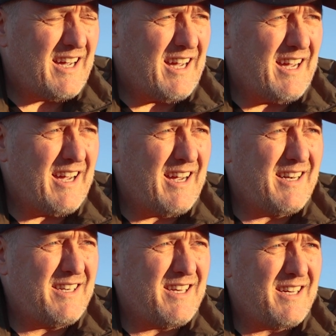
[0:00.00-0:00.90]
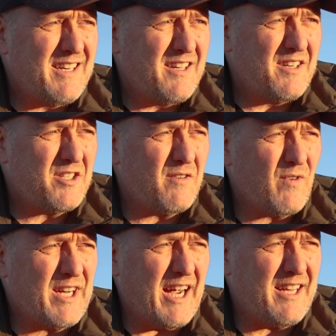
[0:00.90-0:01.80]
and sort of
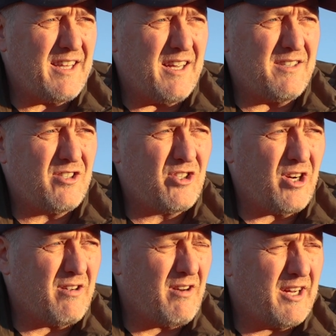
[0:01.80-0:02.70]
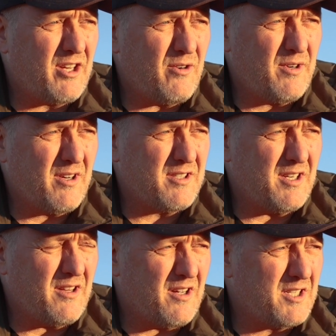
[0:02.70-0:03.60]
regain that childlike
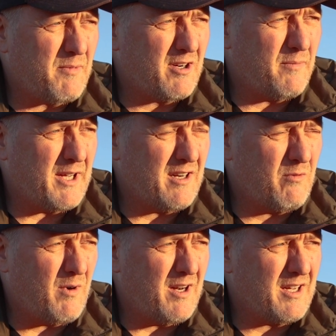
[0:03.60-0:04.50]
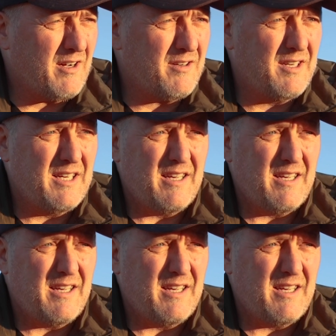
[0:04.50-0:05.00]
curiosity that I spoke about a little while ago,